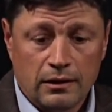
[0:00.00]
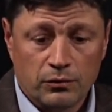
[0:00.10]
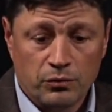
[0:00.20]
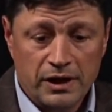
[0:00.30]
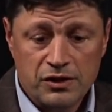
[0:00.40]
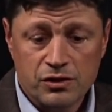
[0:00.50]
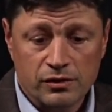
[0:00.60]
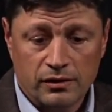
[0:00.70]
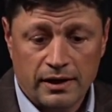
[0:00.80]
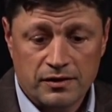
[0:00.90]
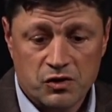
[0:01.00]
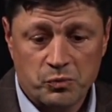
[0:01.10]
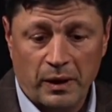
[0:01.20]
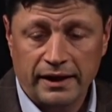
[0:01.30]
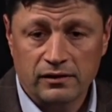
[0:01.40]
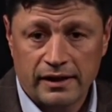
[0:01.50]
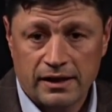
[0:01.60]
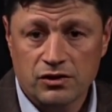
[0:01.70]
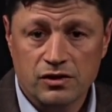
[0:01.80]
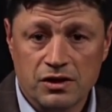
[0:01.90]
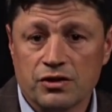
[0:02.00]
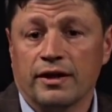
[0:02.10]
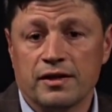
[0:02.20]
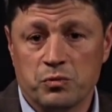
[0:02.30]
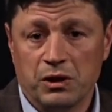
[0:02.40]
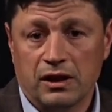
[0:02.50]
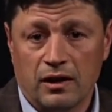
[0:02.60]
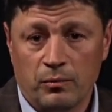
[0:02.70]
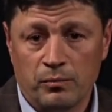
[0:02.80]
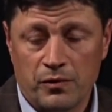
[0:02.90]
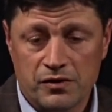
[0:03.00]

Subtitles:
Regional and spinal anesthesia has become